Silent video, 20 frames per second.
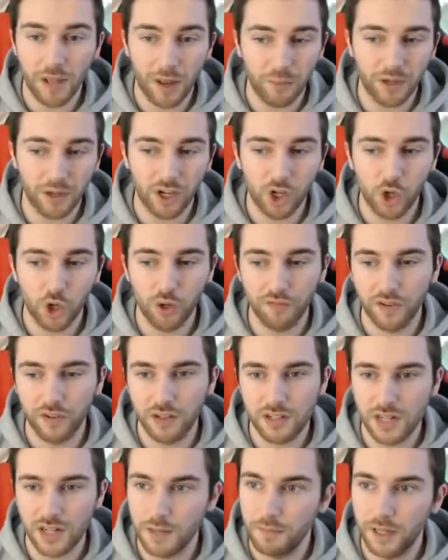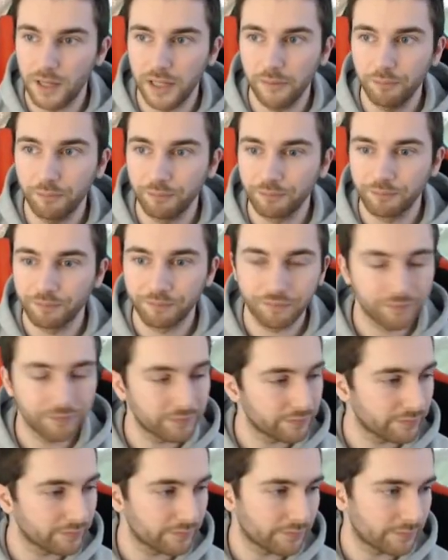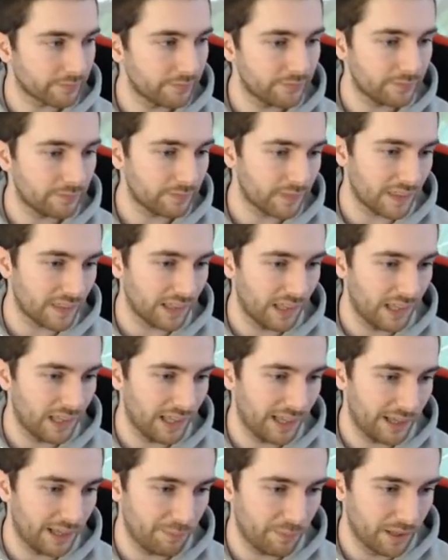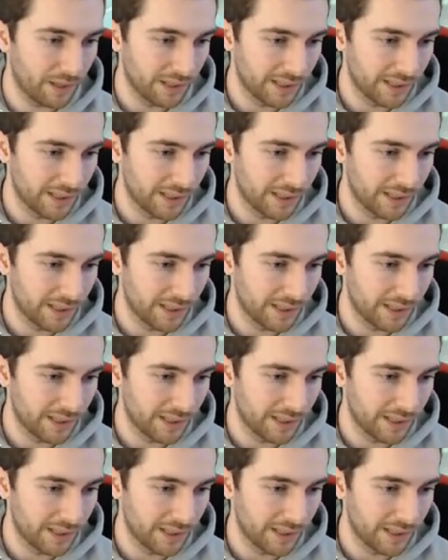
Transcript: we're going to do it for the time being. Um,